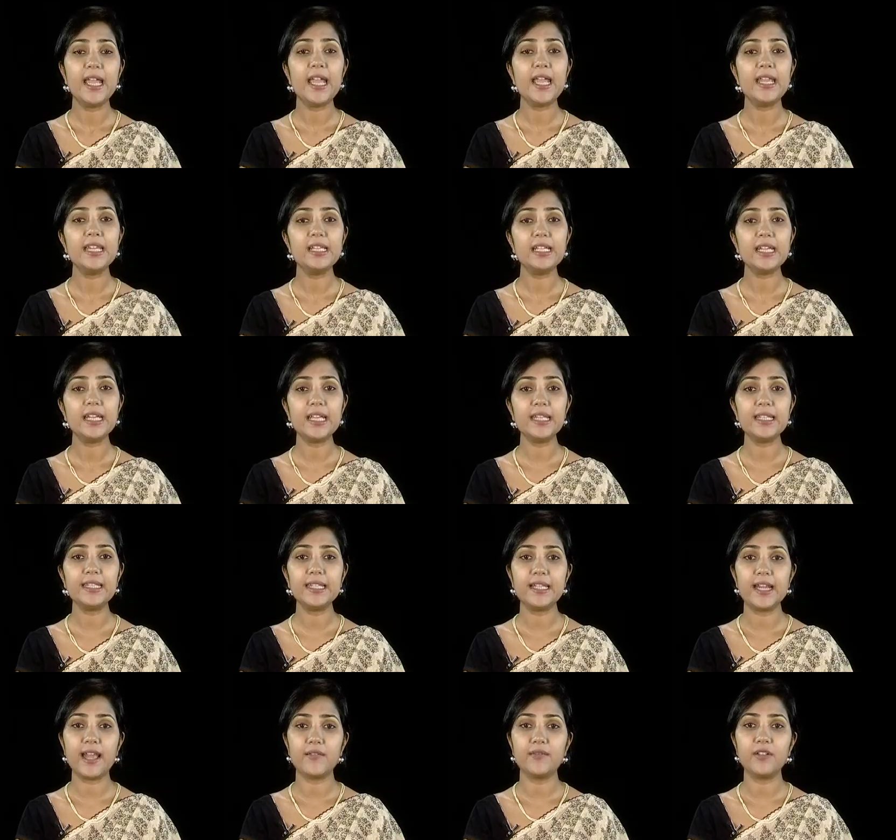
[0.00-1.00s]
increase
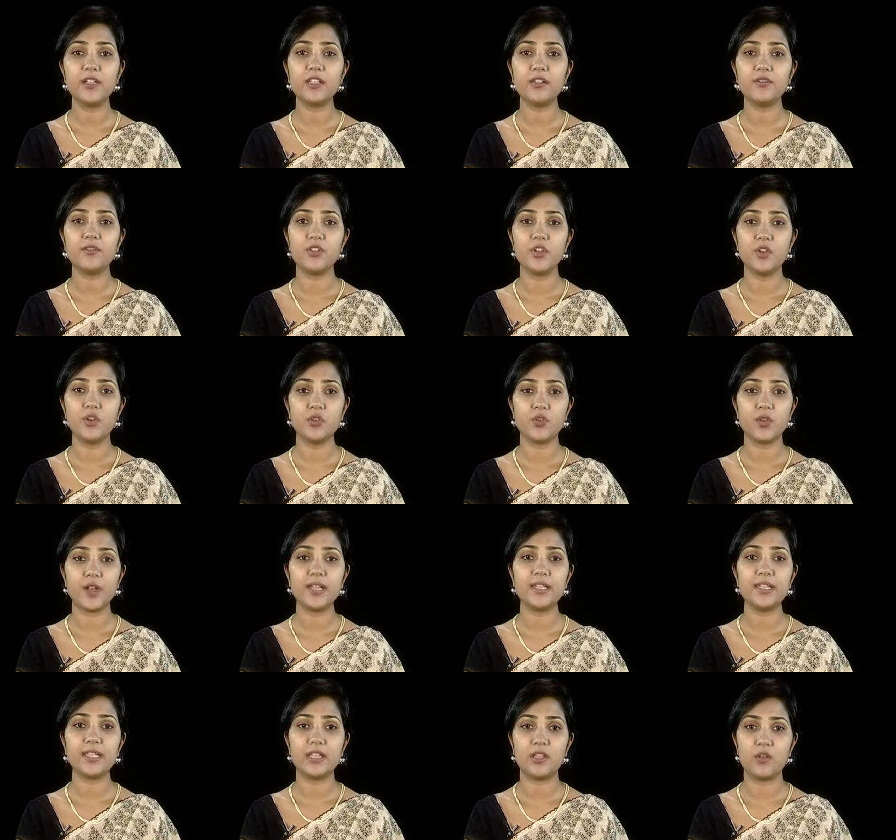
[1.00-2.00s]
the levels of
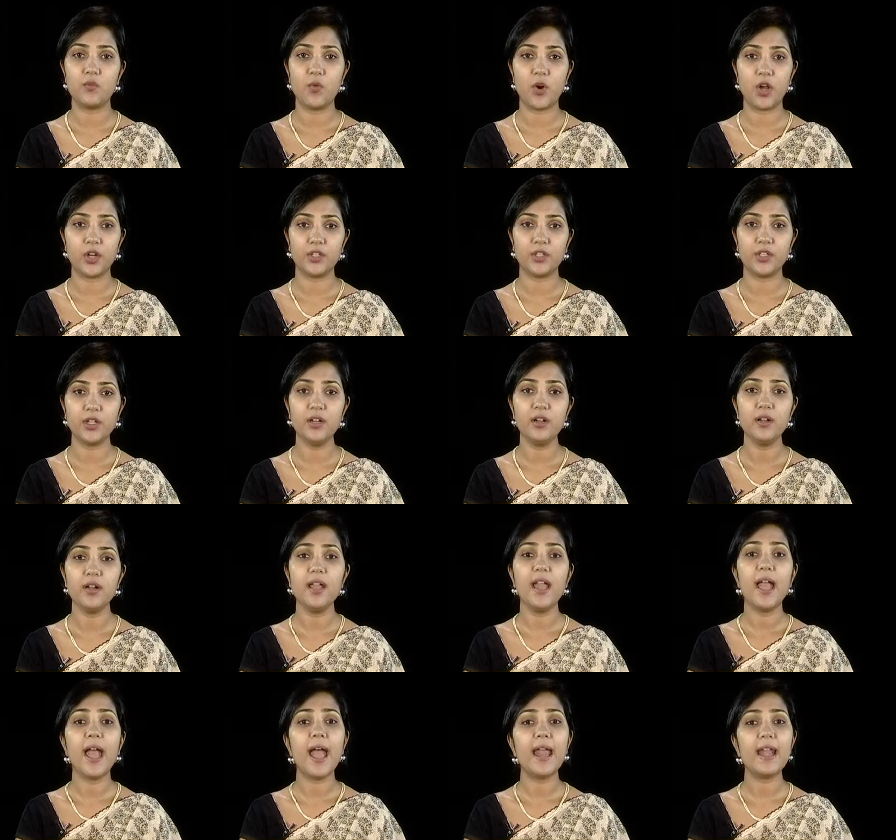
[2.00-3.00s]
nutrients in the water
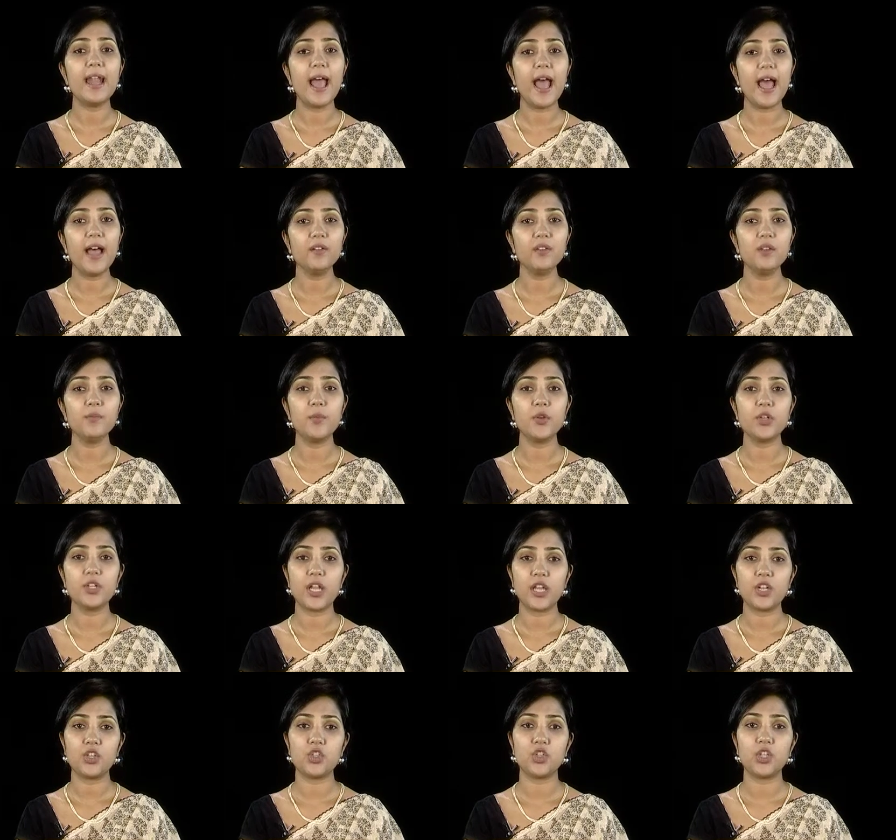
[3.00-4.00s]
and have the
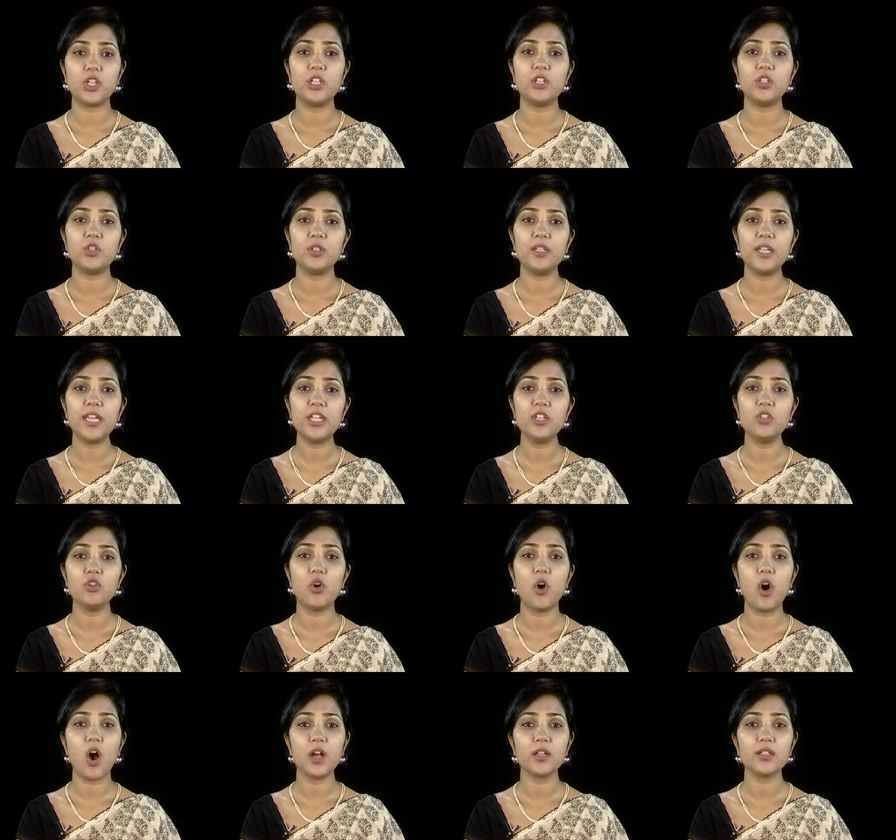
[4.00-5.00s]
potential to lead
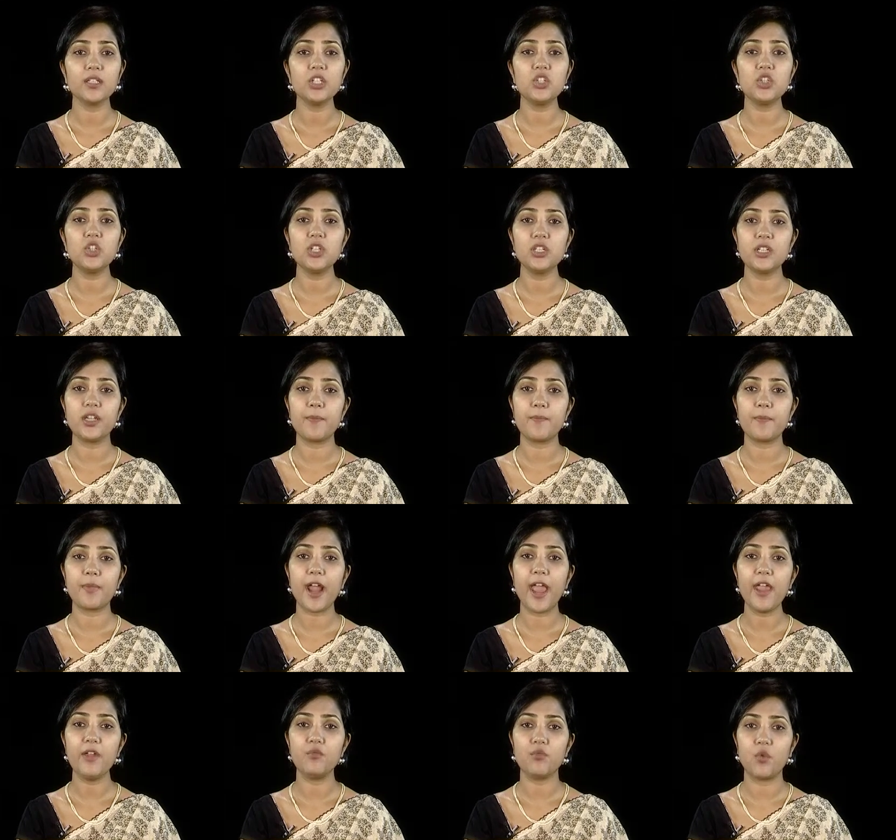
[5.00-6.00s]
to oxygen
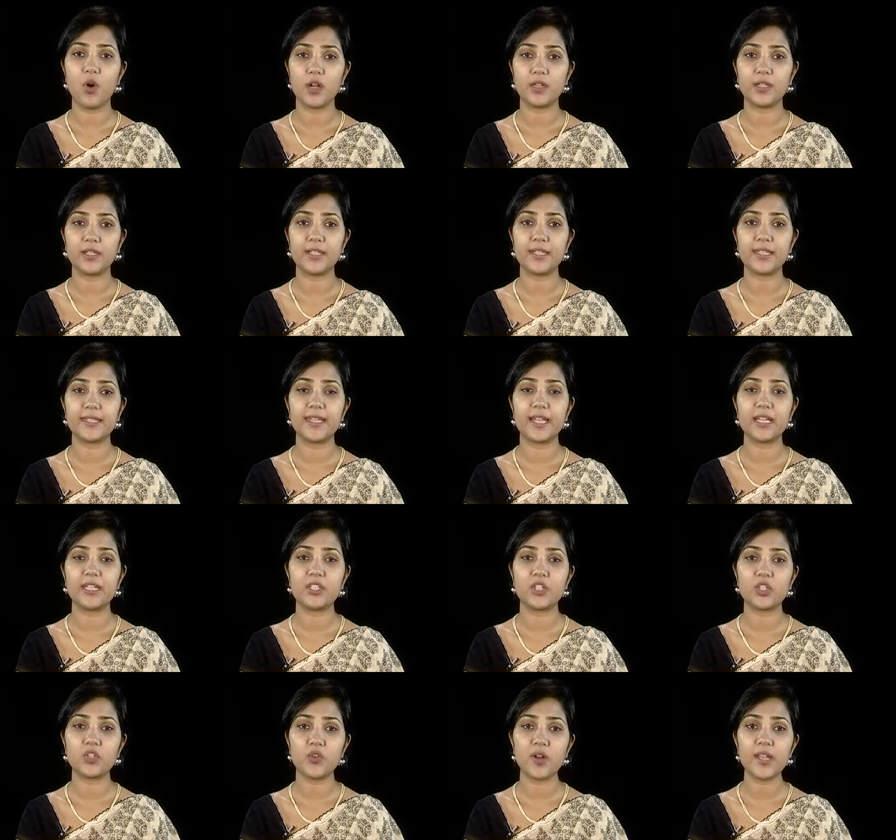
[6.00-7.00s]
deprived waters
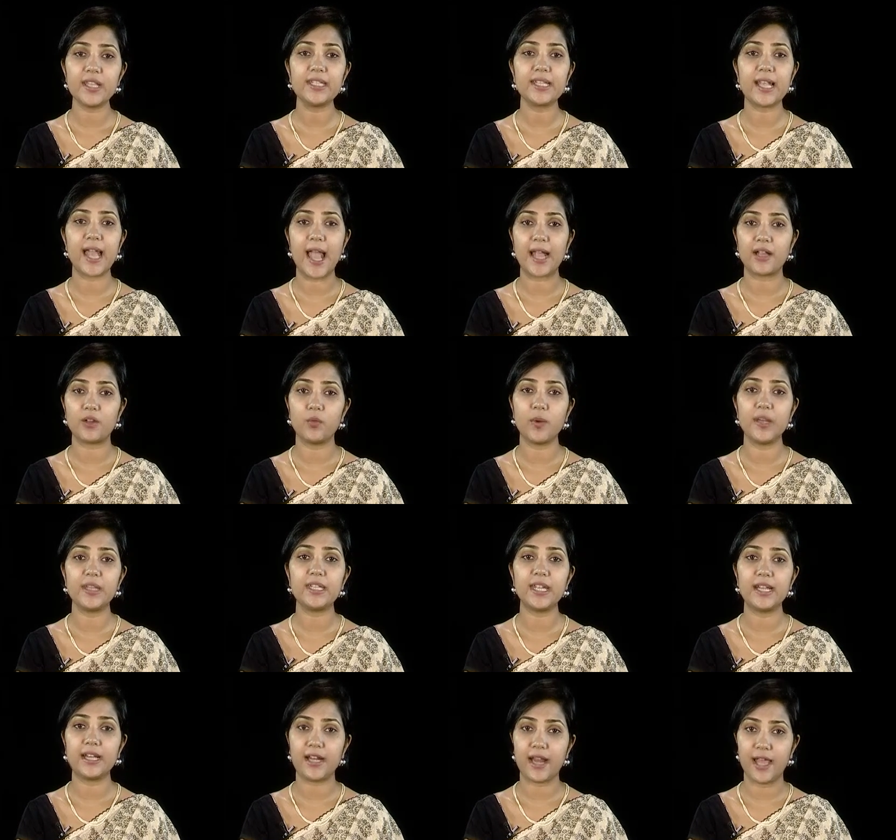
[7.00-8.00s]
that stress
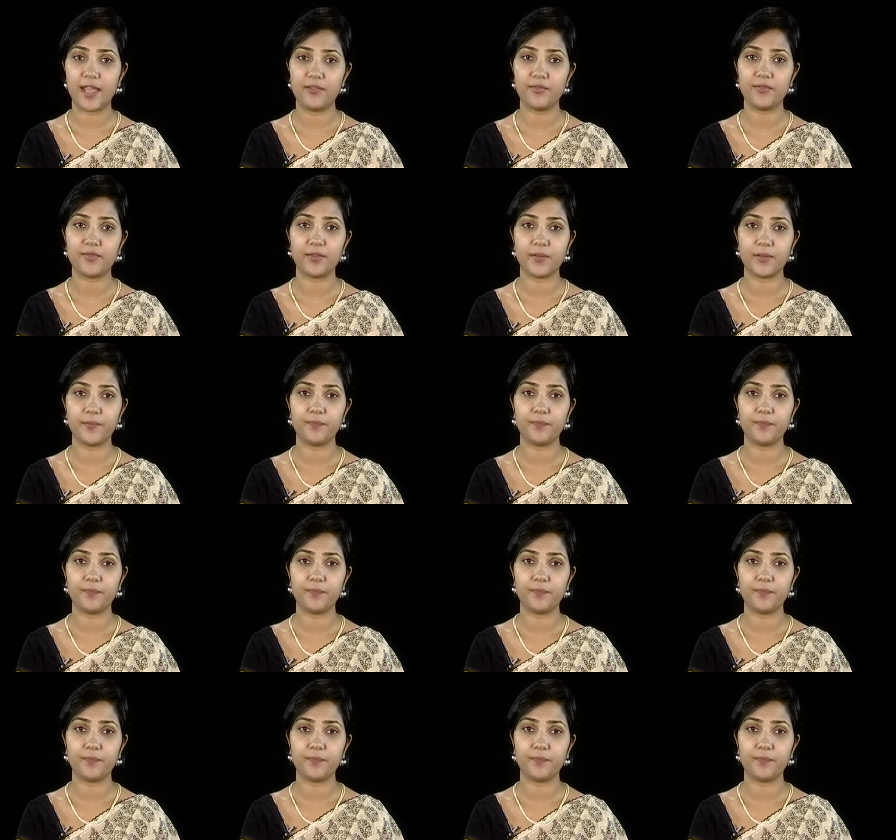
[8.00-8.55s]
aquatic life.